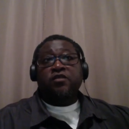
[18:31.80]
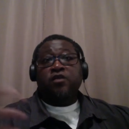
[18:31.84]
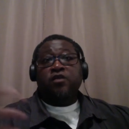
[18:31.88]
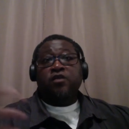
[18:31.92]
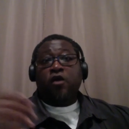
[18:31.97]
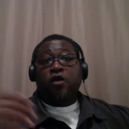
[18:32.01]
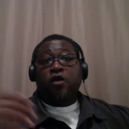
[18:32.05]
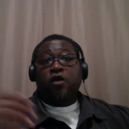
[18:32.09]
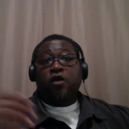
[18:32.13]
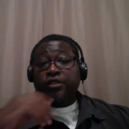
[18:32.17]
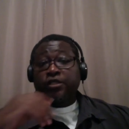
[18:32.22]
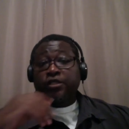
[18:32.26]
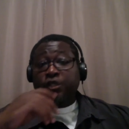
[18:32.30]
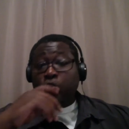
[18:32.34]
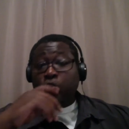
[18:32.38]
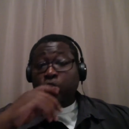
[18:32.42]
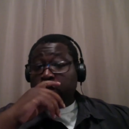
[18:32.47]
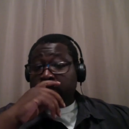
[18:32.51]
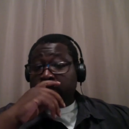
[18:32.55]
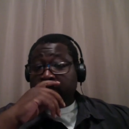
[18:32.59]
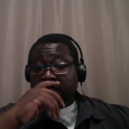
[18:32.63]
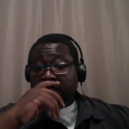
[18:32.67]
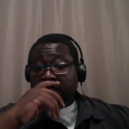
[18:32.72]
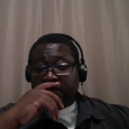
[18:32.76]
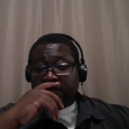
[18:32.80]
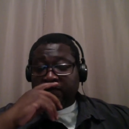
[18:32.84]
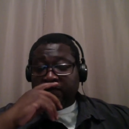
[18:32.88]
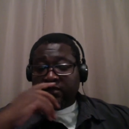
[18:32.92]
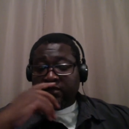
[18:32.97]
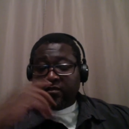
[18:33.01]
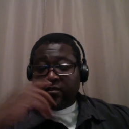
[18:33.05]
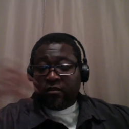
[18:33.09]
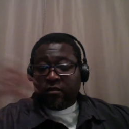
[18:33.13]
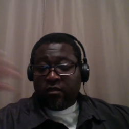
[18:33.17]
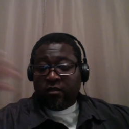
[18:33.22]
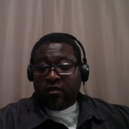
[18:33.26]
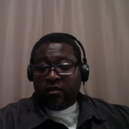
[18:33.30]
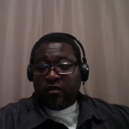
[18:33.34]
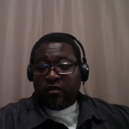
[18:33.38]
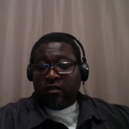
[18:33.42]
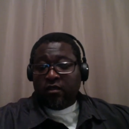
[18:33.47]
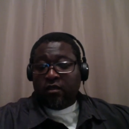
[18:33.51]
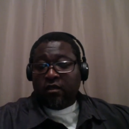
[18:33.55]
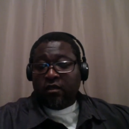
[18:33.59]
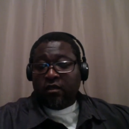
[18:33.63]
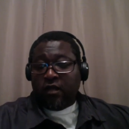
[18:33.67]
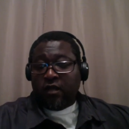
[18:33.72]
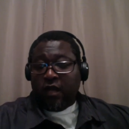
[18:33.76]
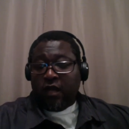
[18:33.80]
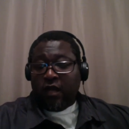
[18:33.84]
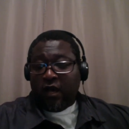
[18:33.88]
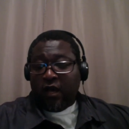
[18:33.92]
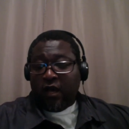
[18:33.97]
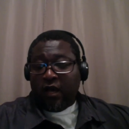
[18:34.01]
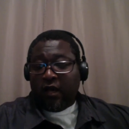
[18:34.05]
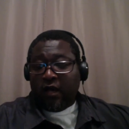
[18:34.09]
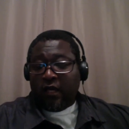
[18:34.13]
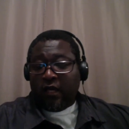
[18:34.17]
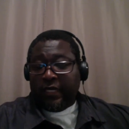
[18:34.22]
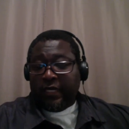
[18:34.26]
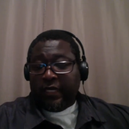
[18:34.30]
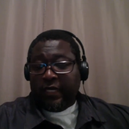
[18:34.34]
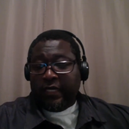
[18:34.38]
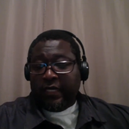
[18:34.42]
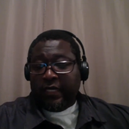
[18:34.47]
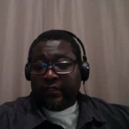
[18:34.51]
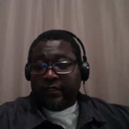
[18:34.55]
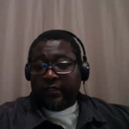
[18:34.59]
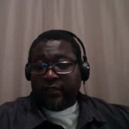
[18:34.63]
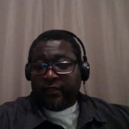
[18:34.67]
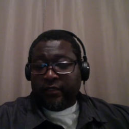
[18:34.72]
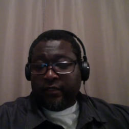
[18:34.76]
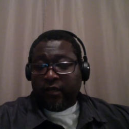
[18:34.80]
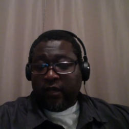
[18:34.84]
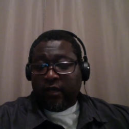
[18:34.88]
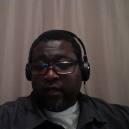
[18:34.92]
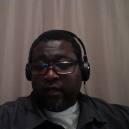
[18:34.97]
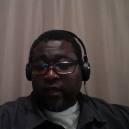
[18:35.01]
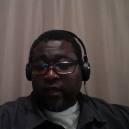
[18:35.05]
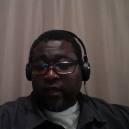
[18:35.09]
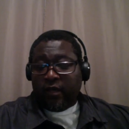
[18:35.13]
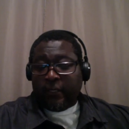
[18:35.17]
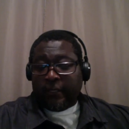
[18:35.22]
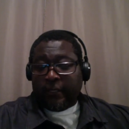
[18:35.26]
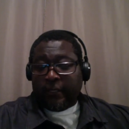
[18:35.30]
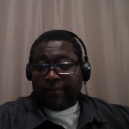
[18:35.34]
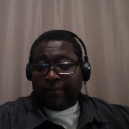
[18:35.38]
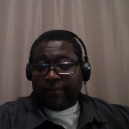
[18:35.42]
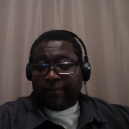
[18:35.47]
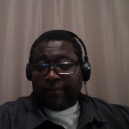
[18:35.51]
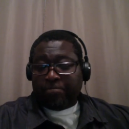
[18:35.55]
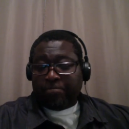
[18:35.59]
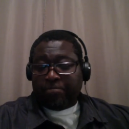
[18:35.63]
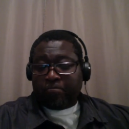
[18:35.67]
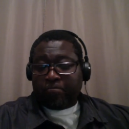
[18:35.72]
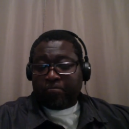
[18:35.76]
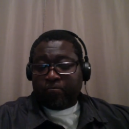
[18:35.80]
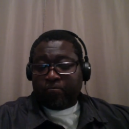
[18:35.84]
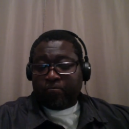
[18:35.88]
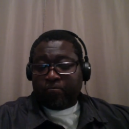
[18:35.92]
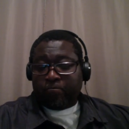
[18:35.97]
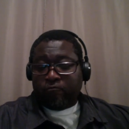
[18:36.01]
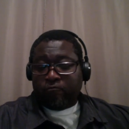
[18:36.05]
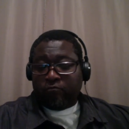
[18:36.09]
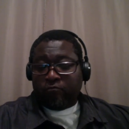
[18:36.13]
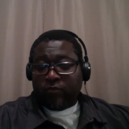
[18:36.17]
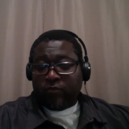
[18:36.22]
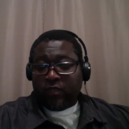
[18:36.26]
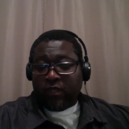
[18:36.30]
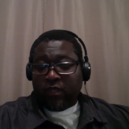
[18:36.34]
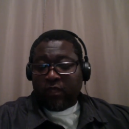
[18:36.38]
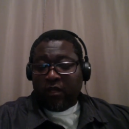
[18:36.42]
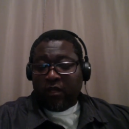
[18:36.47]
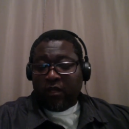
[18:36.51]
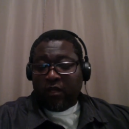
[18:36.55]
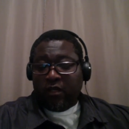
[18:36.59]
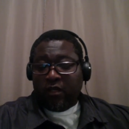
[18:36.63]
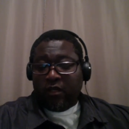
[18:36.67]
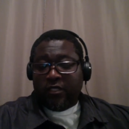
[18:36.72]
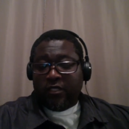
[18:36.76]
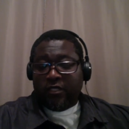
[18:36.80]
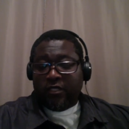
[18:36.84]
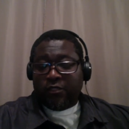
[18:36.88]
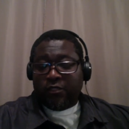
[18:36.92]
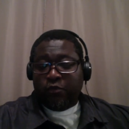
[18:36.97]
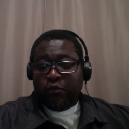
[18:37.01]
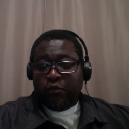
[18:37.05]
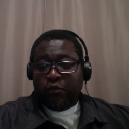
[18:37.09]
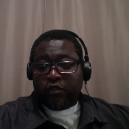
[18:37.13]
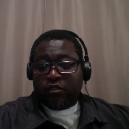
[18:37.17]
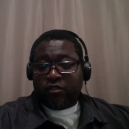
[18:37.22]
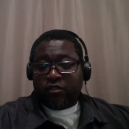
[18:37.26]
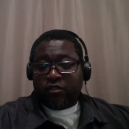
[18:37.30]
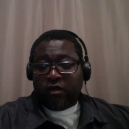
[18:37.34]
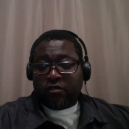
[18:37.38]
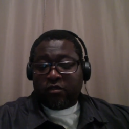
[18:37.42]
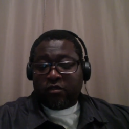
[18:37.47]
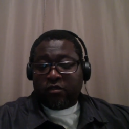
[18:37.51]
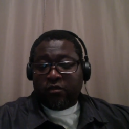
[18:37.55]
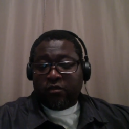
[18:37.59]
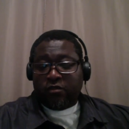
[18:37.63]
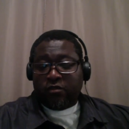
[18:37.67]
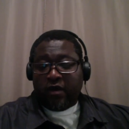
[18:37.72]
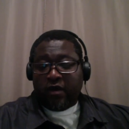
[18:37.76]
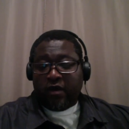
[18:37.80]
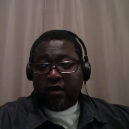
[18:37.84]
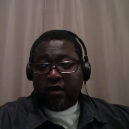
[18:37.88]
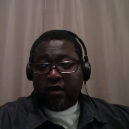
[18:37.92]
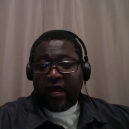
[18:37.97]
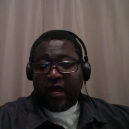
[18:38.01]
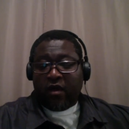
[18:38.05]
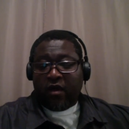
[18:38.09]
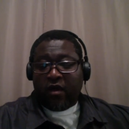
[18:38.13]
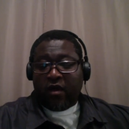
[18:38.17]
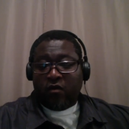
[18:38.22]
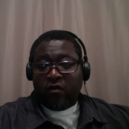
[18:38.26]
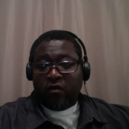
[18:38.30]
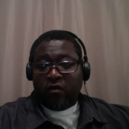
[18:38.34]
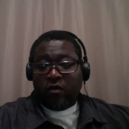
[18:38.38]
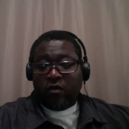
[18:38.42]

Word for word: Carter G. Woodson, uh, in uh, in his book, talked about how